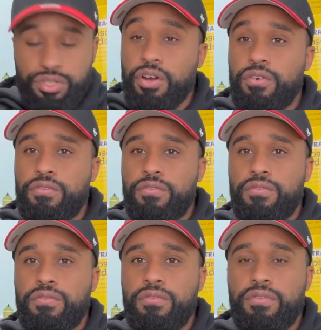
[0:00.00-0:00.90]
Joe
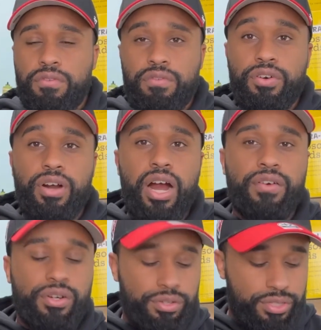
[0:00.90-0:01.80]

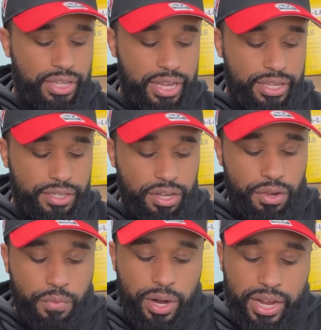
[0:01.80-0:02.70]
Vararo says,
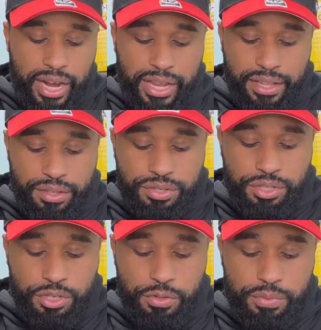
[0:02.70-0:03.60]
where can I get those
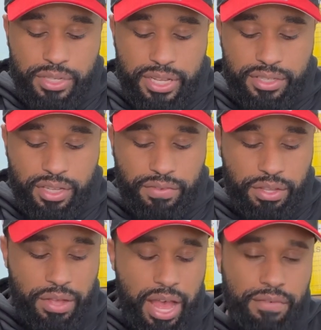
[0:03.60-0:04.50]
tubes and stuff
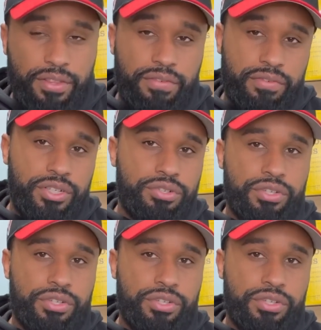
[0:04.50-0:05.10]
that you have for the flea